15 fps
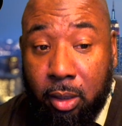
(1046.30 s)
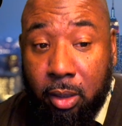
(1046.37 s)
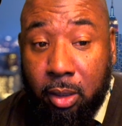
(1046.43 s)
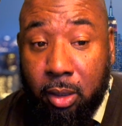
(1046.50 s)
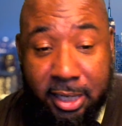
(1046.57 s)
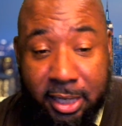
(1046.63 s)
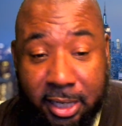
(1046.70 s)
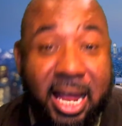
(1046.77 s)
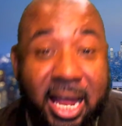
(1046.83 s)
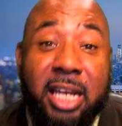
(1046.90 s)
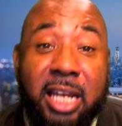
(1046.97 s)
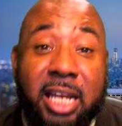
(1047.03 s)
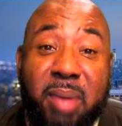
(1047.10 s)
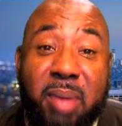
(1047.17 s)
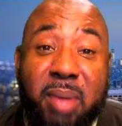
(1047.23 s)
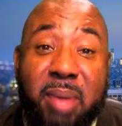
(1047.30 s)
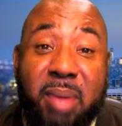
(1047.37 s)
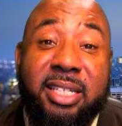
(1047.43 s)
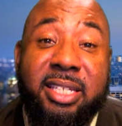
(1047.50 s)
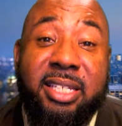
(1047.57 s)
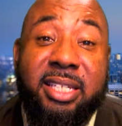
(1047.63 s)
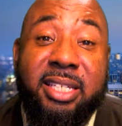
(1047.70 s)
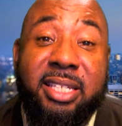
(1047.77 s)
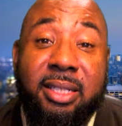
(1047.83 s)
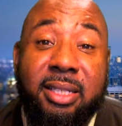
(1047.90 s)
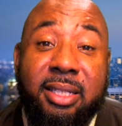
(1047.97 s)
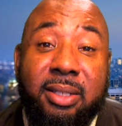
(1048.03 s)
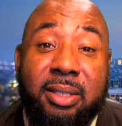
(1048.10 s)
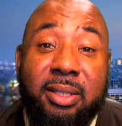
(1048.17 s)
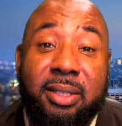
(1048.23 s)
is not as bad as
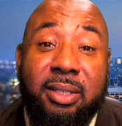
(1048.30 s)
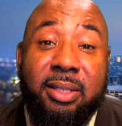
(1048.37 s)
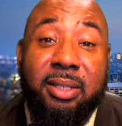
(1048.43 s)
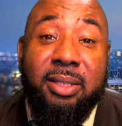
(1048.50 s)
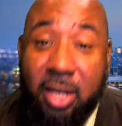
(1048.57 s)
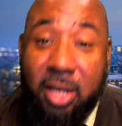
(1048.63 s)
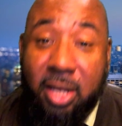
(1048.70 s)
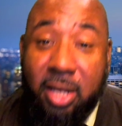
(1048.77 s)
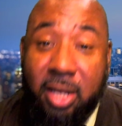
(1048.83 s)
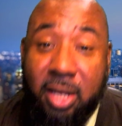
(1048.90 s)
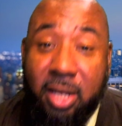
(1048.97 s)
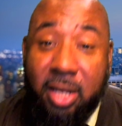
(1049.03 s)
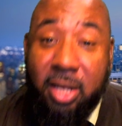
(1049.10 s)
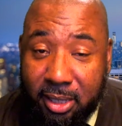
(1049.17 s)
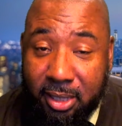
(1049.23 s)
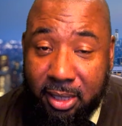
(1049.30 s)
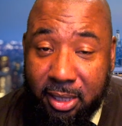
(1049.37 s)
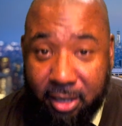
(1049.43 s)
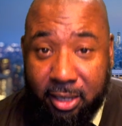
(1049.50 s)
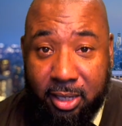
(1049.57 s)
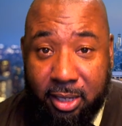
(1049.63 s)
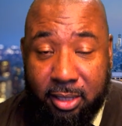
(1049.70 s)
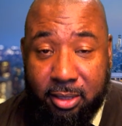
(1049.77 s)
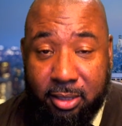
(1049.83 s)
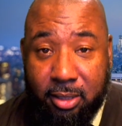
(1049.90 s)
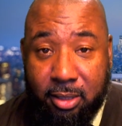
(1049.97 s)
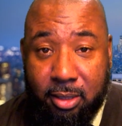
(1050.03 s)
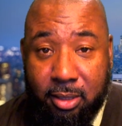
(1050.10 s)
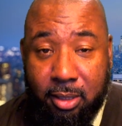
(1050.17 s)
our government is telling us.